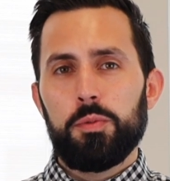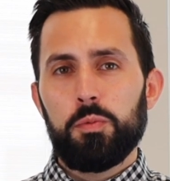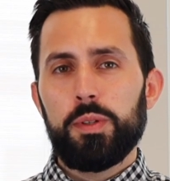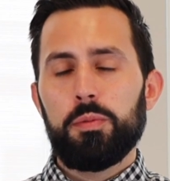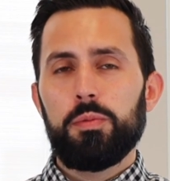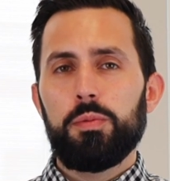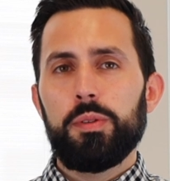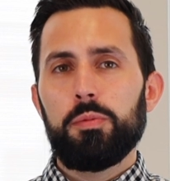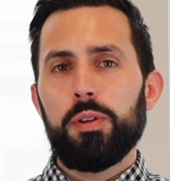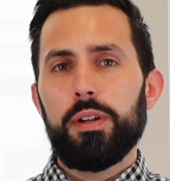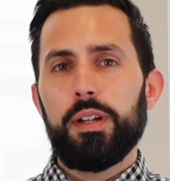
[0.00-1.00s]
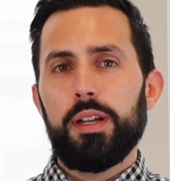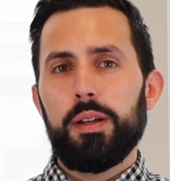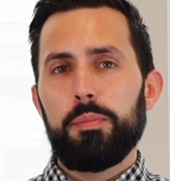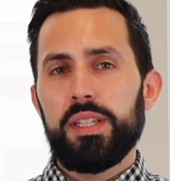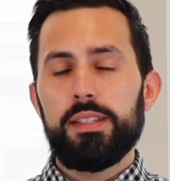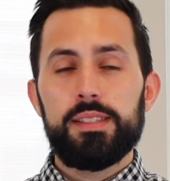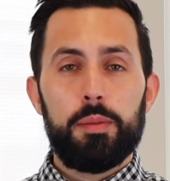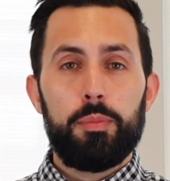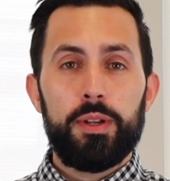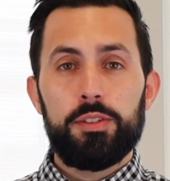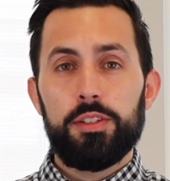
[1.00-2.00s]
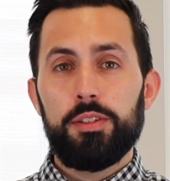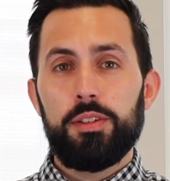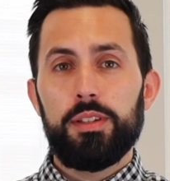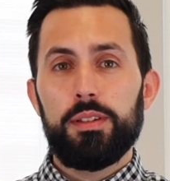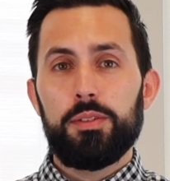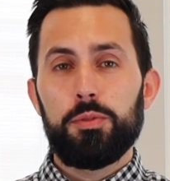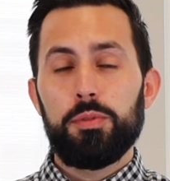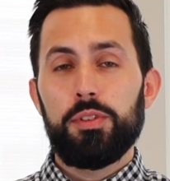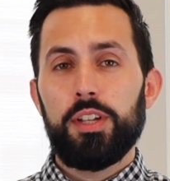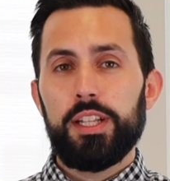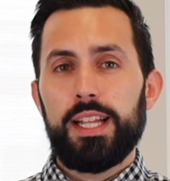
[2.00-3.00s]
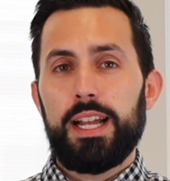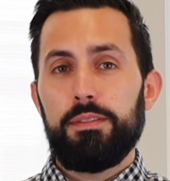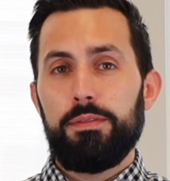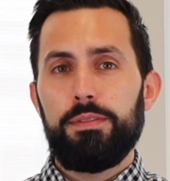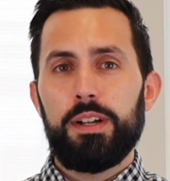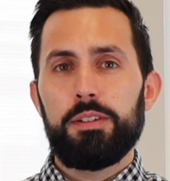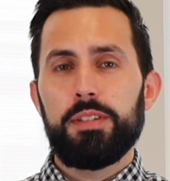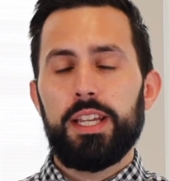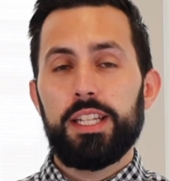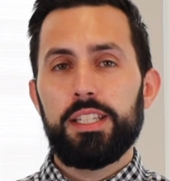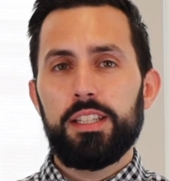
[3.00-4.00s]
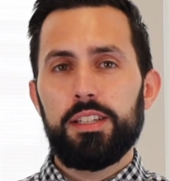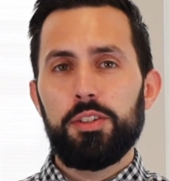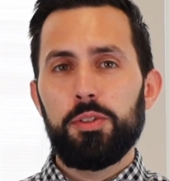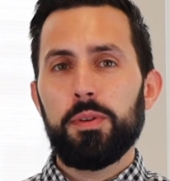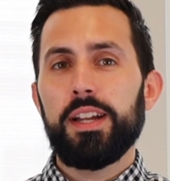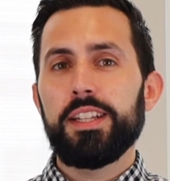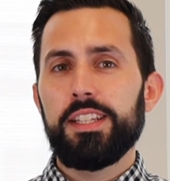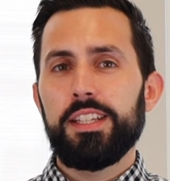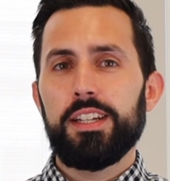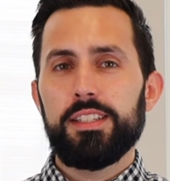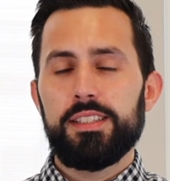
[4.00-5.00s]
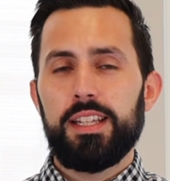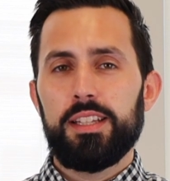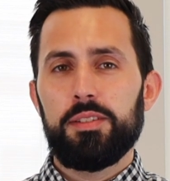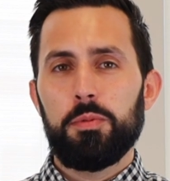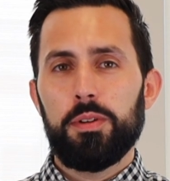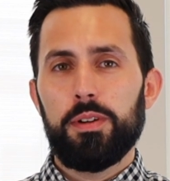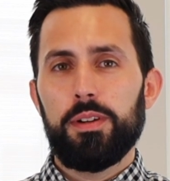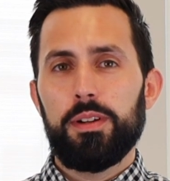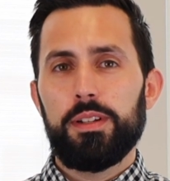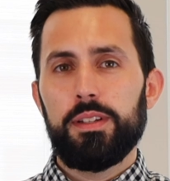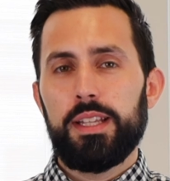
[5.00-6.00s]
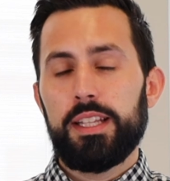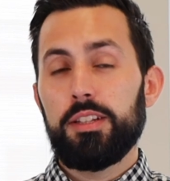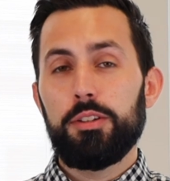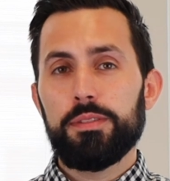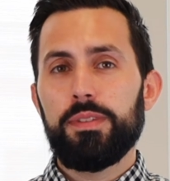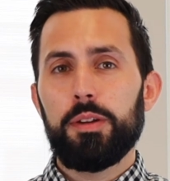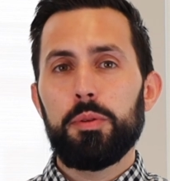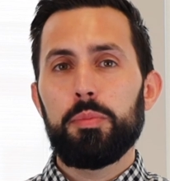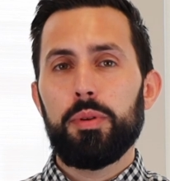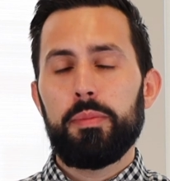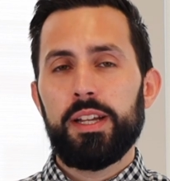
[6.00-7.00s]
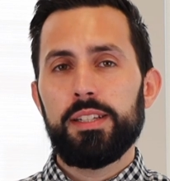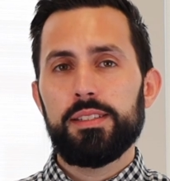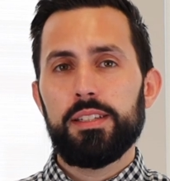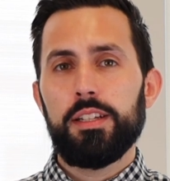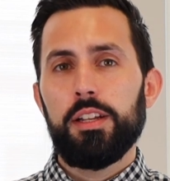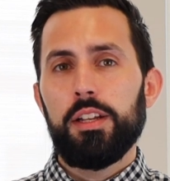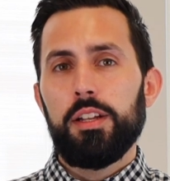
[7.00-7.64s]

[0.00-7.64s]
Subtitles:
we were a bit disappointed to not have found any new ideas that looked very promising,